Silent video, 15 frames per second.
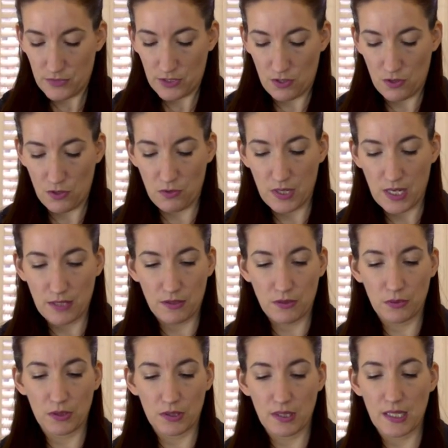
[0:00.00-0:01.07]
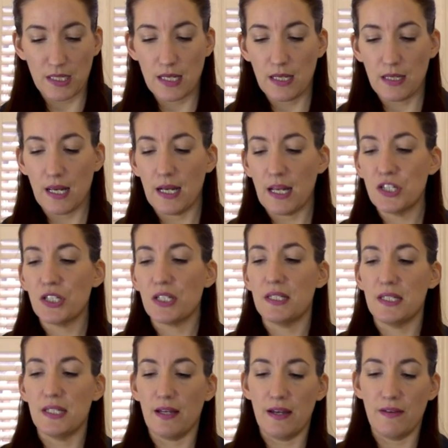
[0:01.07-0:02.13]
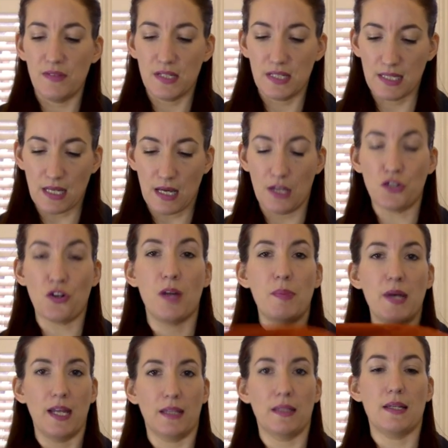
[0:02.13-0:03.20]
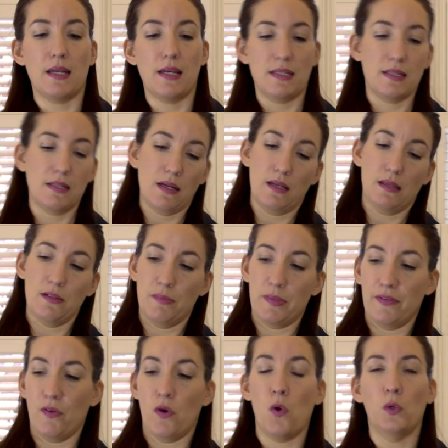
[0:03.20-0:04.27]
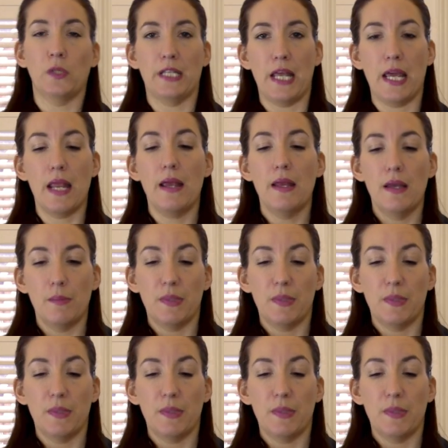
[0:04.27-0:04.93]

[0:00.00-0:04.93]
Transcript: So we had the tool to tighten it, and as you can see I have this uh, dry bag that has a little bit of a hole in it,